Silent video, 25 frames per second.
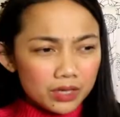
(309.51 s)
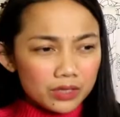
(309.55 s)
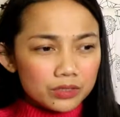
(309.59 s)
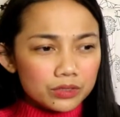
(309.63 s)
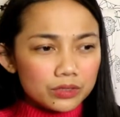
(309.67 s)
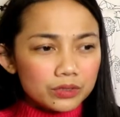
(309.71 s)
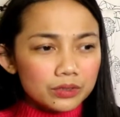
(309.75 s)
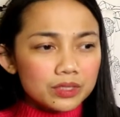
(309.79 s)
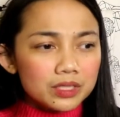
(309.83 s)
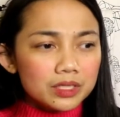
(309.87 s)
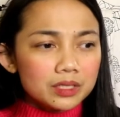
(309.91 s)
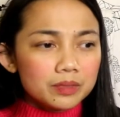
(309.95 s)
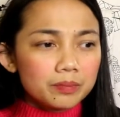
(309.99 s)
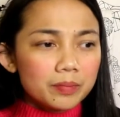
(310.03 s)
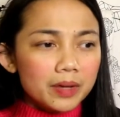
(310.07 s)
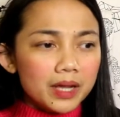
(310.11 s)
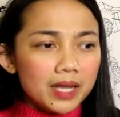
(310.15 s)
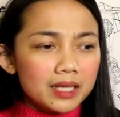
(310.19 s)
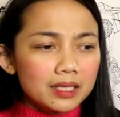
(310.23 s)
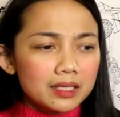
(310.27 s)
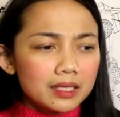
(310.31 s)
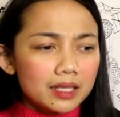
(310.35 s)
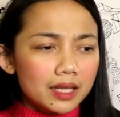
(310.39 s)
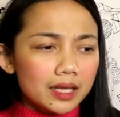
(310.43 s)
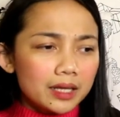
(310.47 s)
So
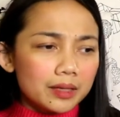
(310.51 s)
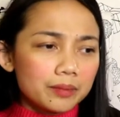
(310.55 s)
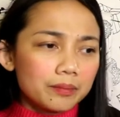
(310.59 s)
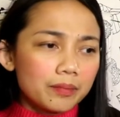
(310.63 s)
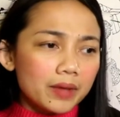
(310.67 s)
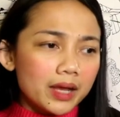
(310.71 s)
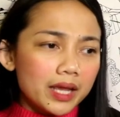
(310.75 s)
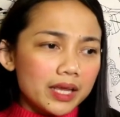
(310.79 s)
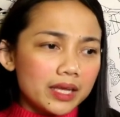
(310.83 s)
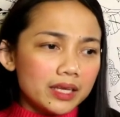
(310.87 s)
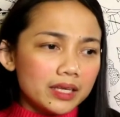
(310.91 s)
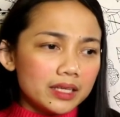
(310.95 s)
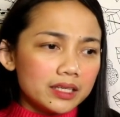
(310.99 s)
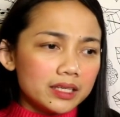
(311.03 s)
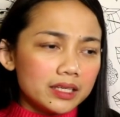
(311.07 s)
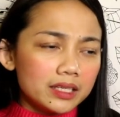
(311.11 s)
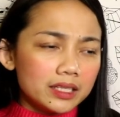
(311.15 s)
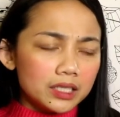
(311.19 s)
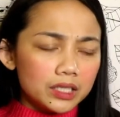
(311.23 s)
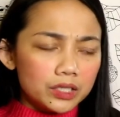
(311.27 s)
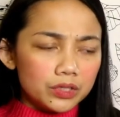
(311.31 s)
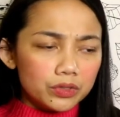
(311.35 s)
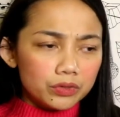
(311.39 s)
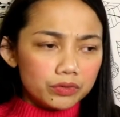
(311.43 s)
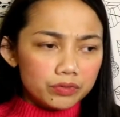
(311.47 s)
despite like my
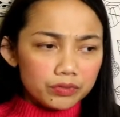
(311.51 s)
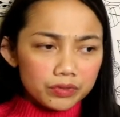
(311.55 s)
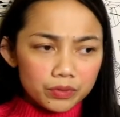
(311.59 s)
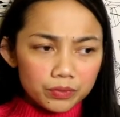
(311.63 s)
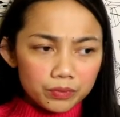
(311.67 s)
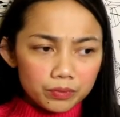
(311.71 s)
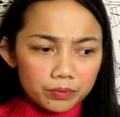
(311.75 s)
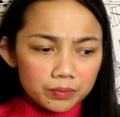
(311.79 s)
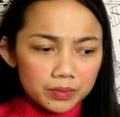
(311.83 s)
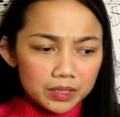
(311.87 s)
calligraphy